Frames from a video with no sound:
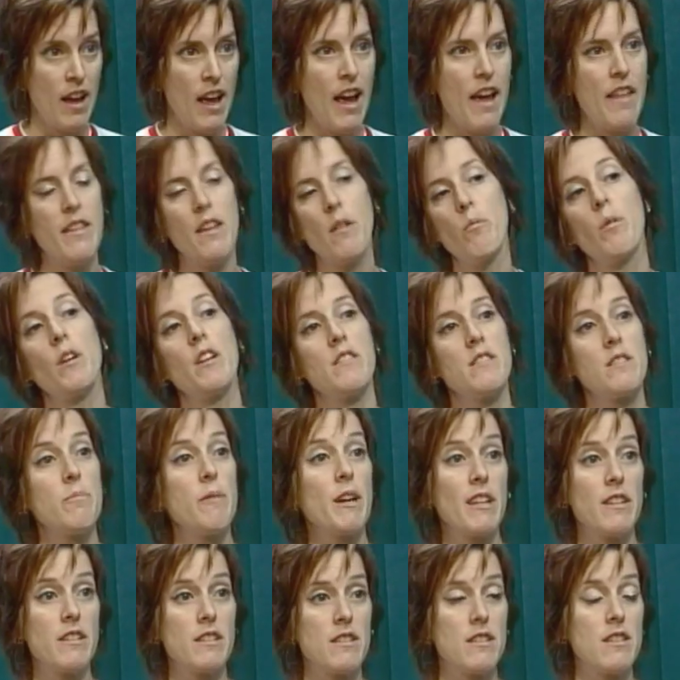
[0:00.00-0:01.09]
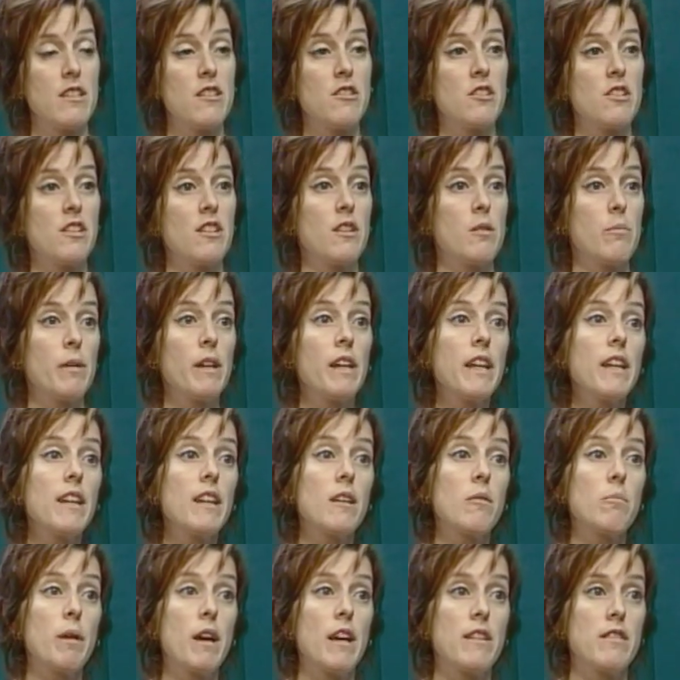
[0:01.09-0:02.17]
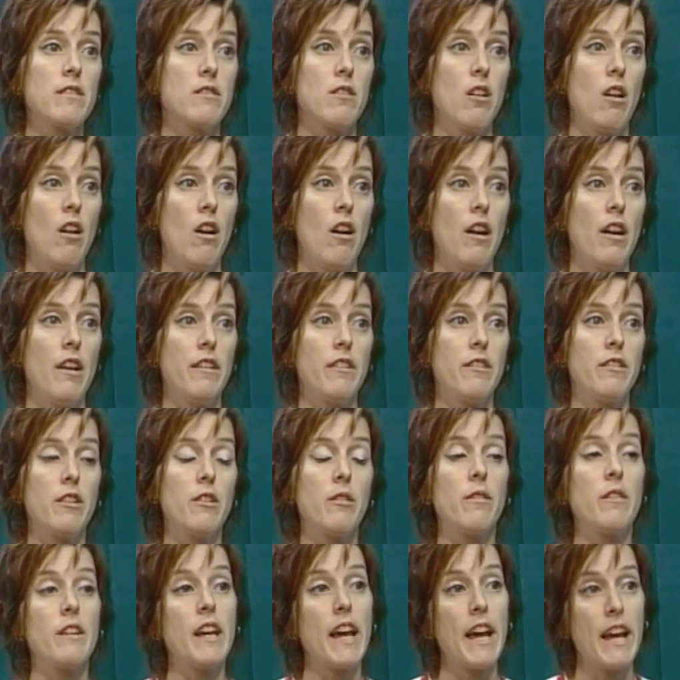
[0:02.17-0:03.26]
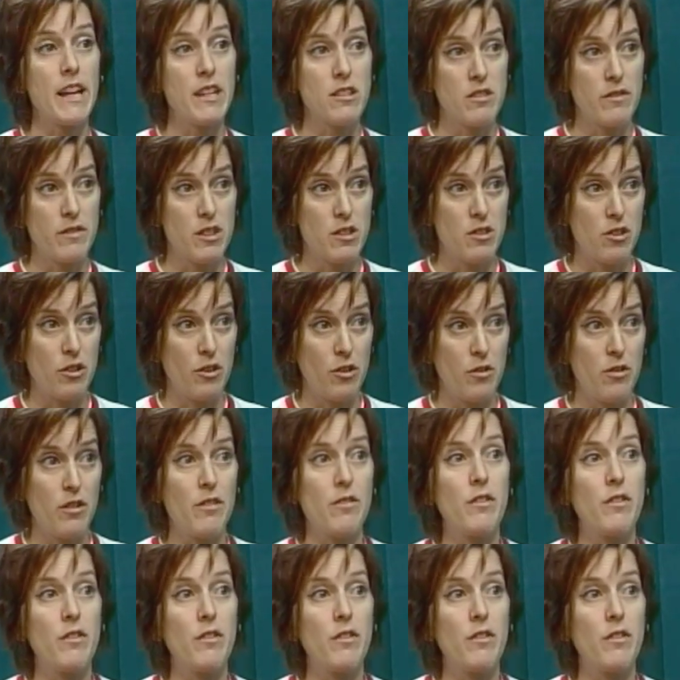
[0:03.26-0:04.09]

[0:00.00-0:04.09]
And then we just made a decision in the beginning based on the age of the children,